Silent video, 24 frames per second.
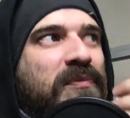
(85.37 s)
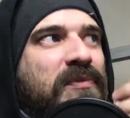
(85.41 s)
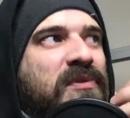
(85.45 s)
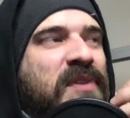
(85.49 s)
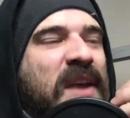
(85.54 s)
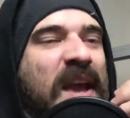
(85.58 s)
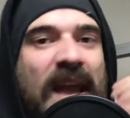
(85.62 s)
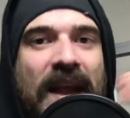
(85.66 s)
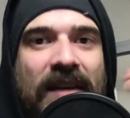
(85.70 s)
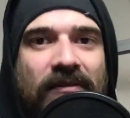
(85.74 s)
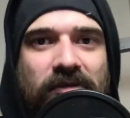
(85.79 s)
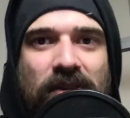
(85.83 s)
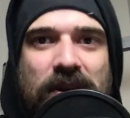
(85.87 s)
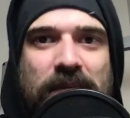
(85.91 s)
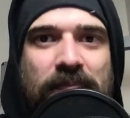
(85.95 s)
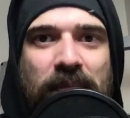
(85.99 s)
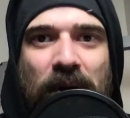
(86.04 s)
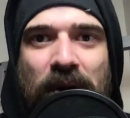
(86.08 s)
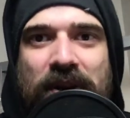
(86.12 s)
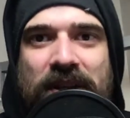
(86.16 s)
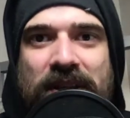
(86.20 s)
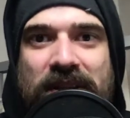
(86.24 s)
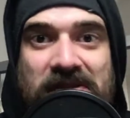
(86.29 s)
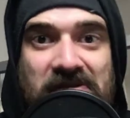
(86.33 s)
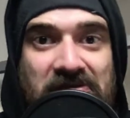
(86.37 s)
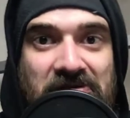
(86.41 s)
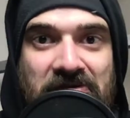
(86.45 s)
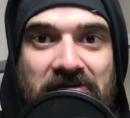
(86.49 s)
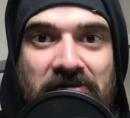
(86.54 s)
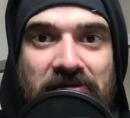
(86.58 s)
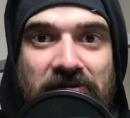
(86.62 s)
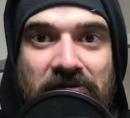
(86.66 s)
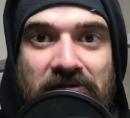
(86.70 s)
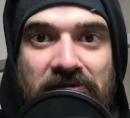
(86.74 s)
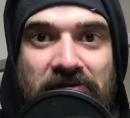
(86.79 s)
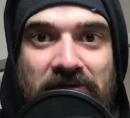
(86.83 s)
the everybody's
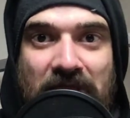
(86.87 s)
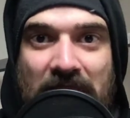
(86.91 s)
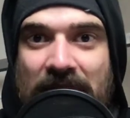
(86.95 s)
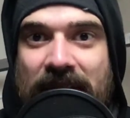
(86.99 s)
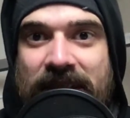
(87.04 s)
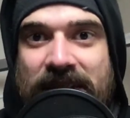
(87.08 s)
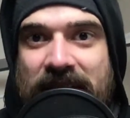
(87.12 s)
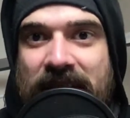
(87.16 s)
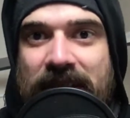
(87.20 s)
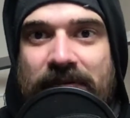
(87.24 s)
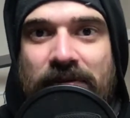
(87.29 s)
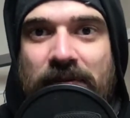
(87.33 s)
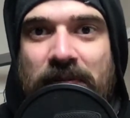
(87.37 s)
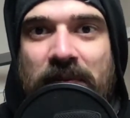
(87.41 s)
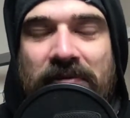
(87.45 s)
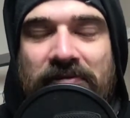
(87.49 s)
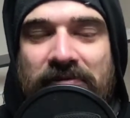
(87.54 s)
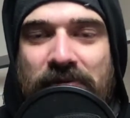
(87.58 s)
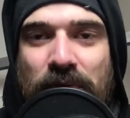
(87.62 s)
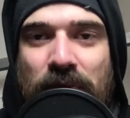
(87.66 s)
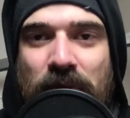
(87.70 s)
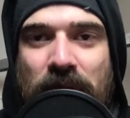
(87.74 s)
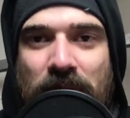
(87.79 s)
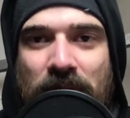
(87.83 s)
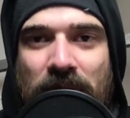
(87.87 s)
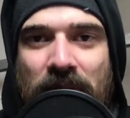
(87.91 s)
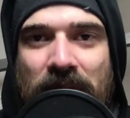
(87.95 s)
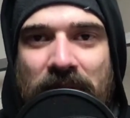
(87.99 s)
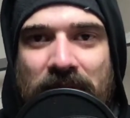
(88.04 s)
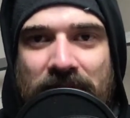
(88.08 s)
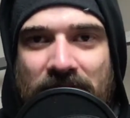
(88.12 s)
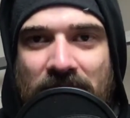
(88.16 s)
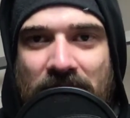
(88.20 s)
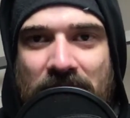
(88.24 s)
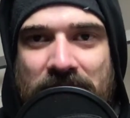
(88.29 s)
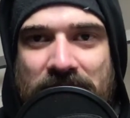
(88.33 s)
fucked even before
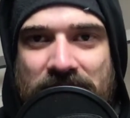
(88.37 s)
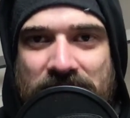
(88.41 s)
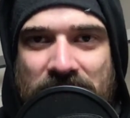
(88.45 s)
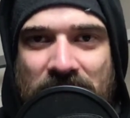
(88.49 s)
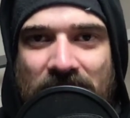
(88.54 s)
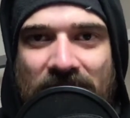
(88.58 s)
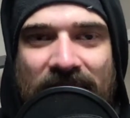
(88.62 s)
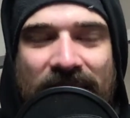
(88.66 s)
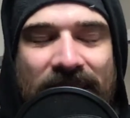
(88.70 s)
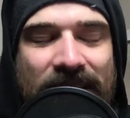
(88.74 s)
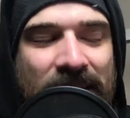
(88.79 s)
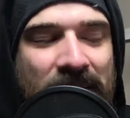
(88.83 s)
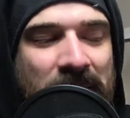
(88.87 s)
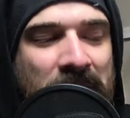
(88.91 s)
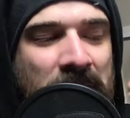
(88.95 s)
coronavirus rate,